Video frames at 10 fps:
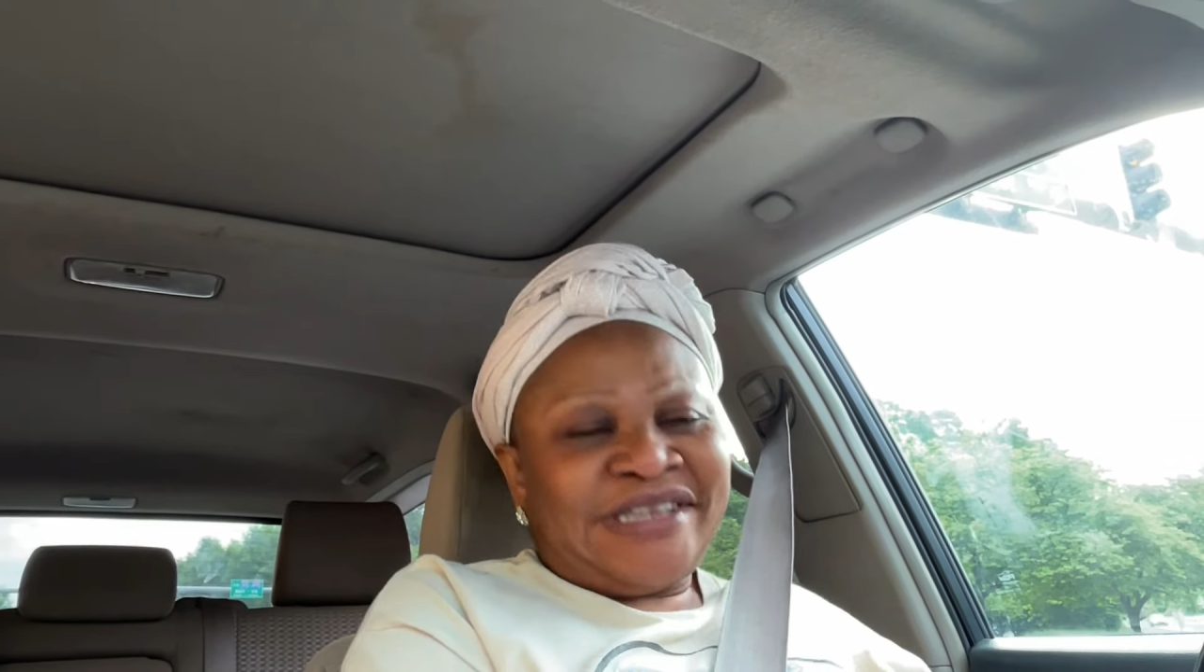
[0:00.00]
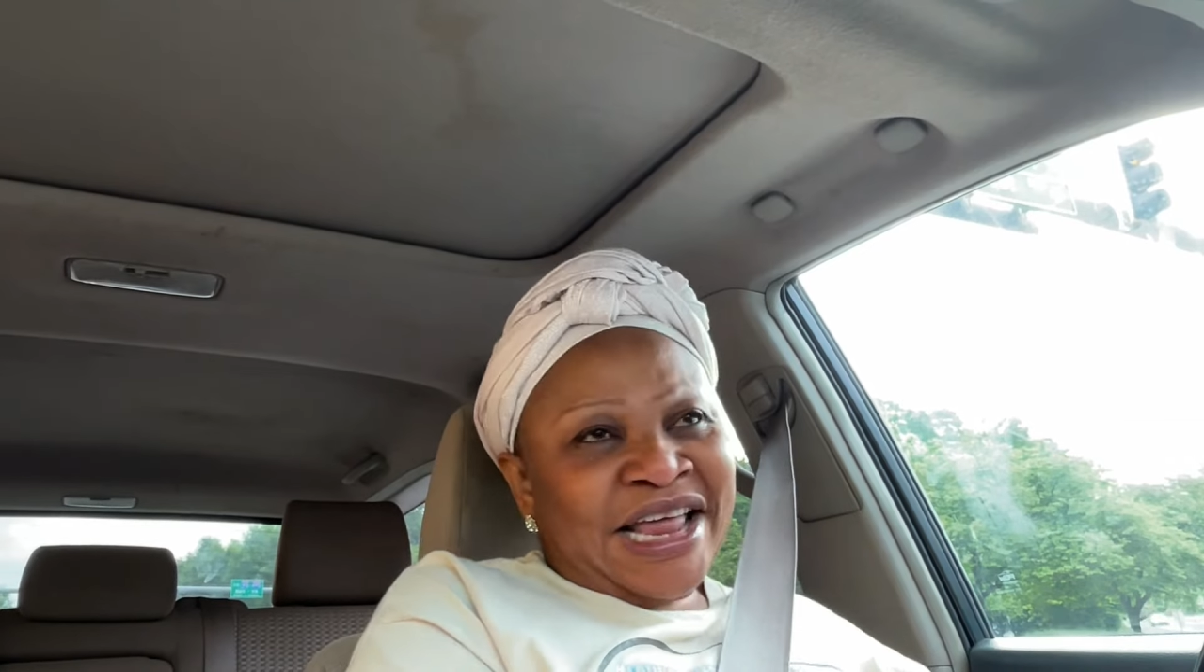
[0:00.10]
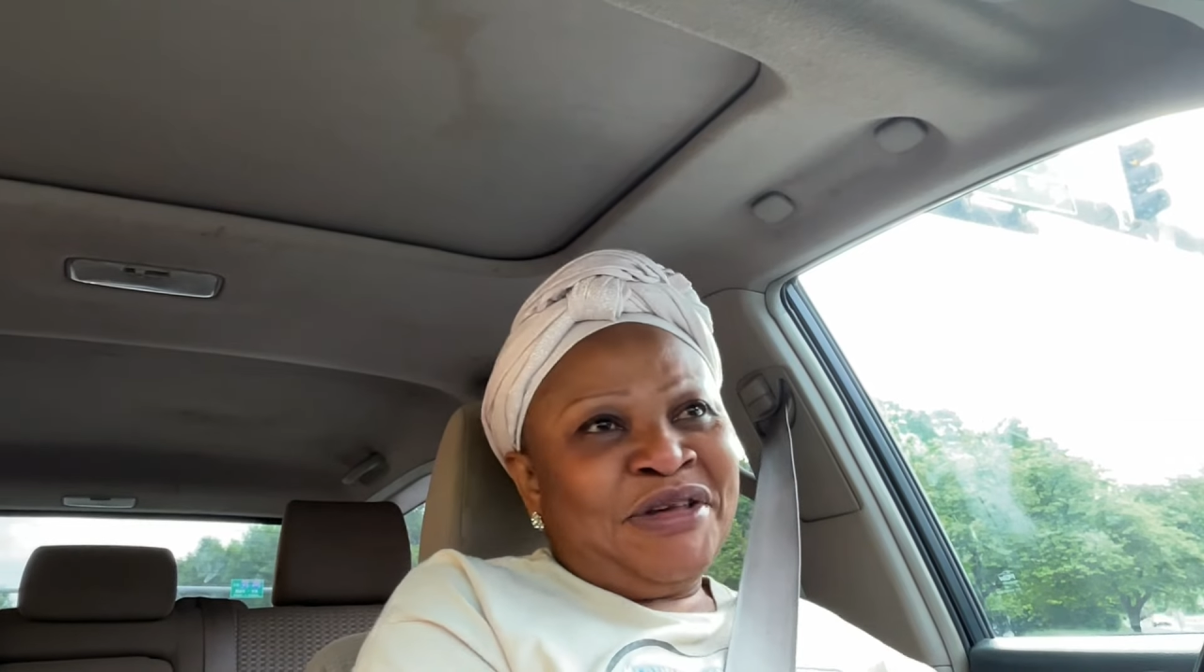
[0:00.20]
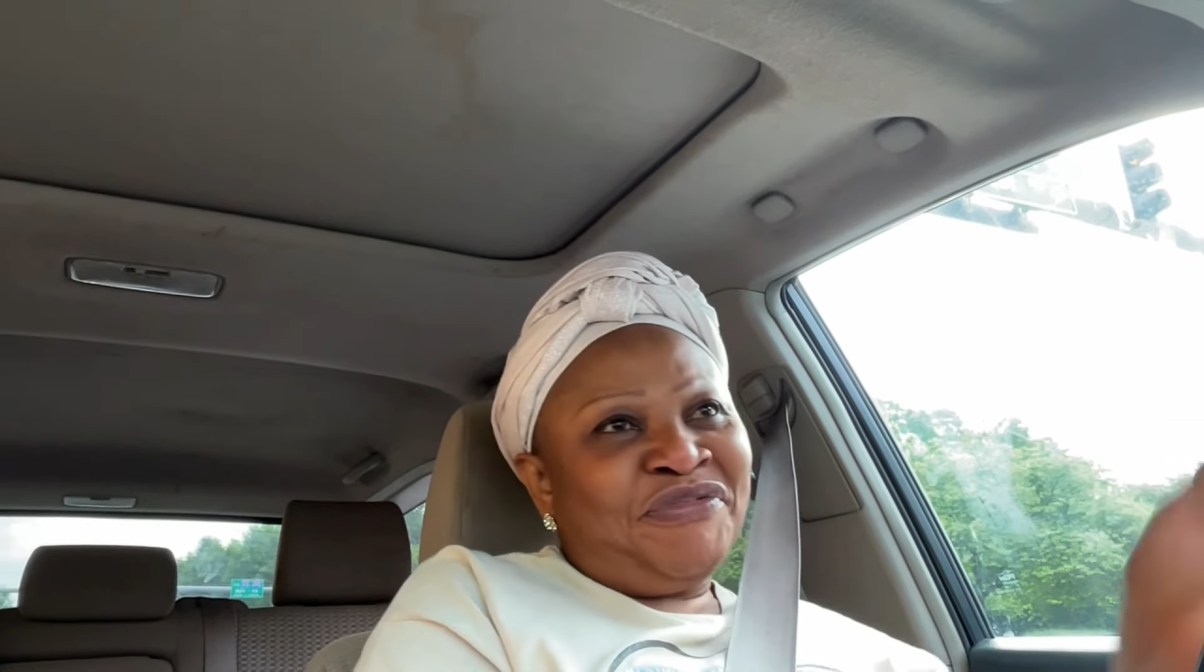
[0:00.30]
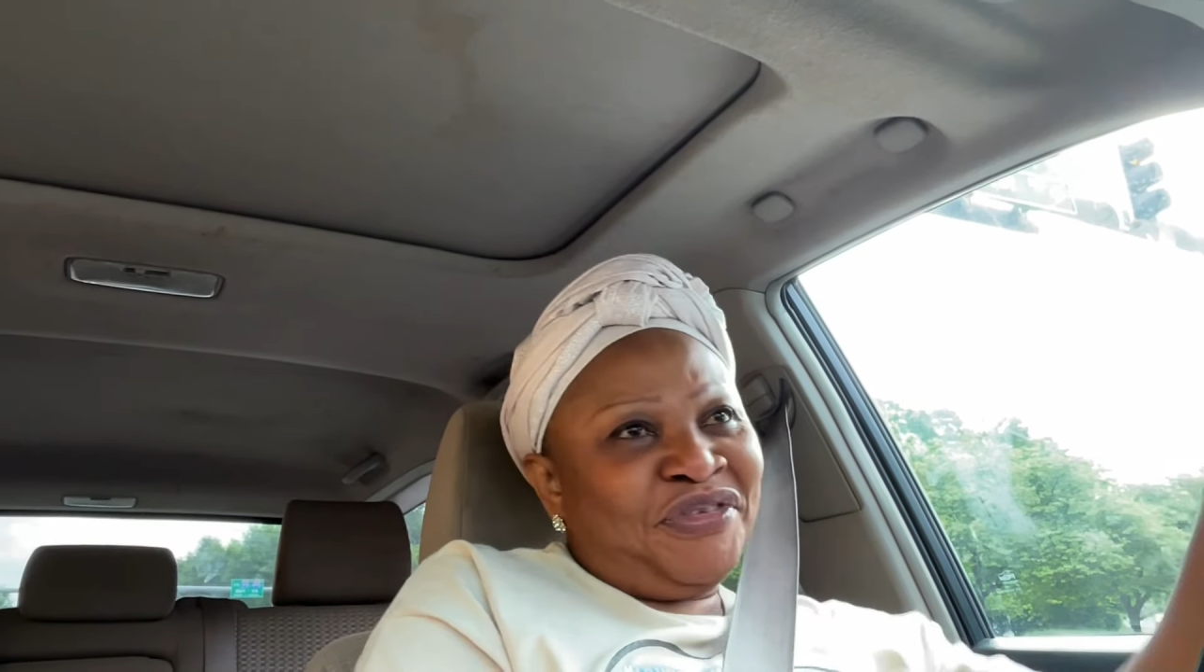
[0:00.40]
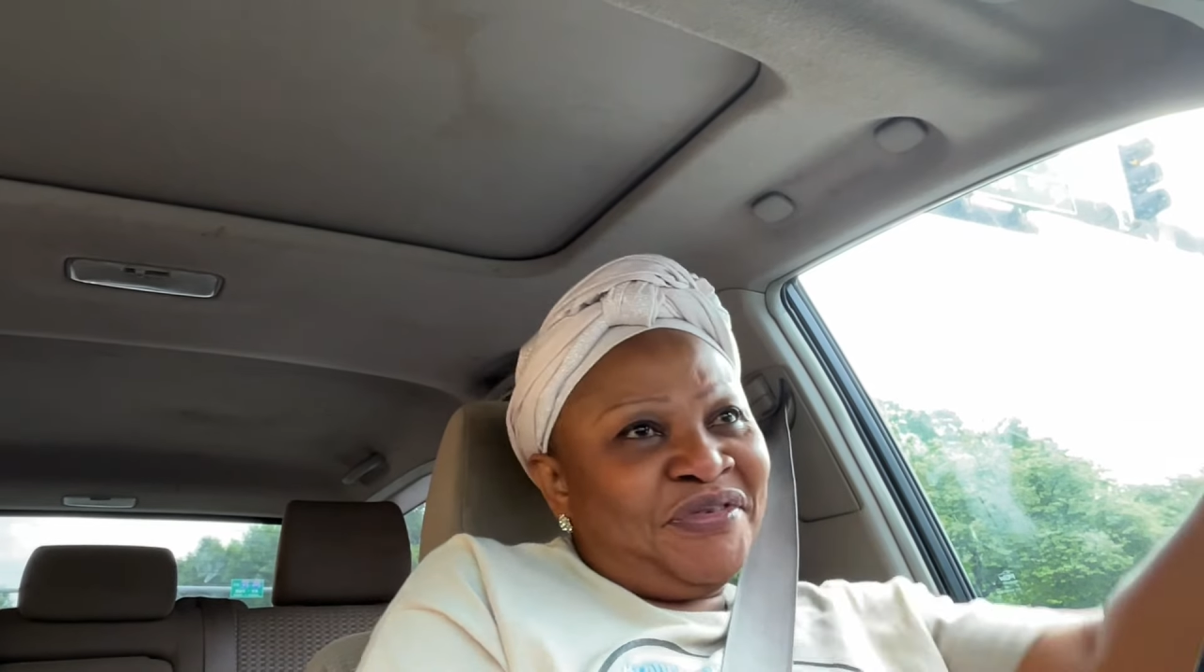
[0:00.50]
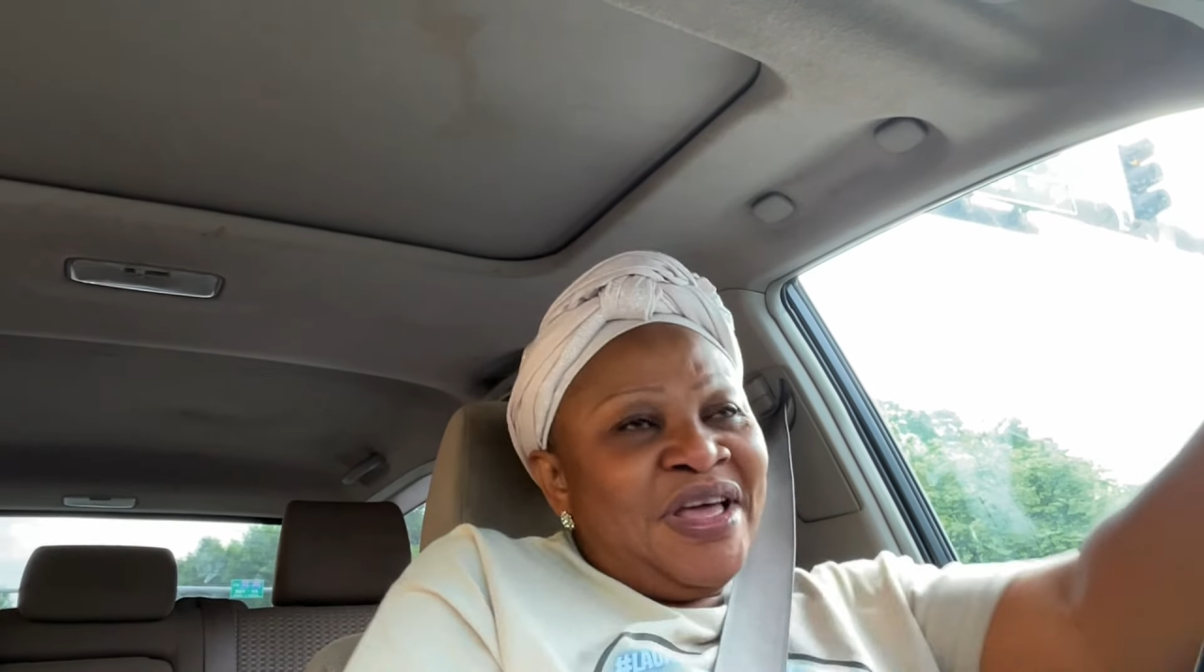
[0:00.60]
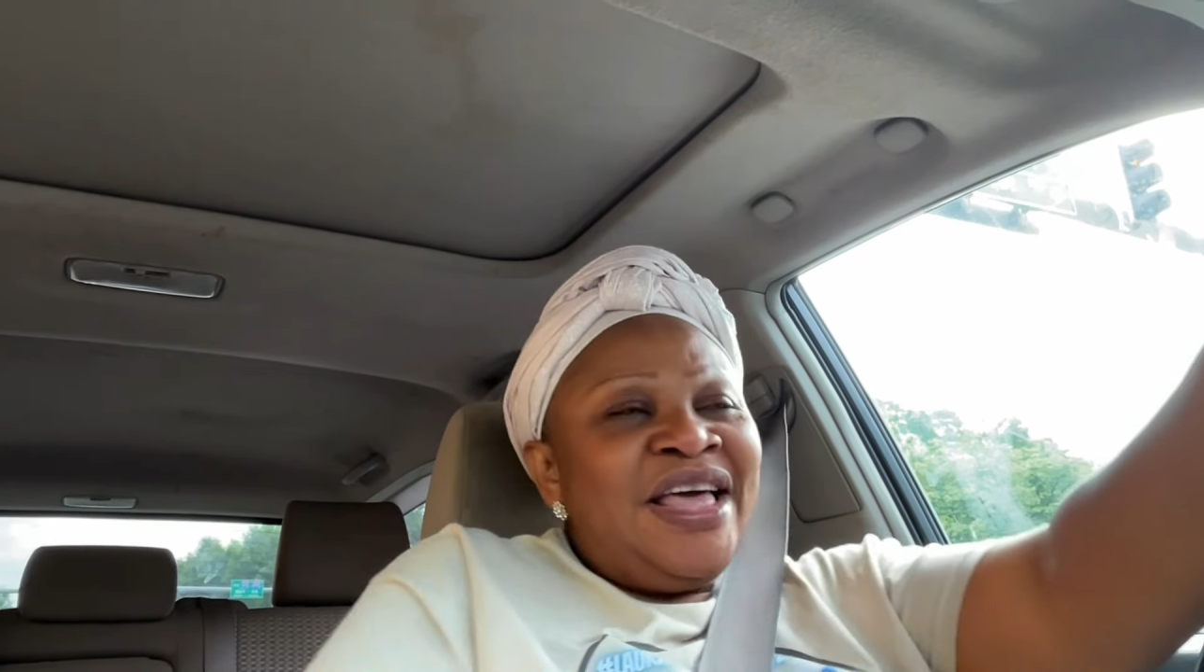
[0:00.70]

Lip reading: I love you.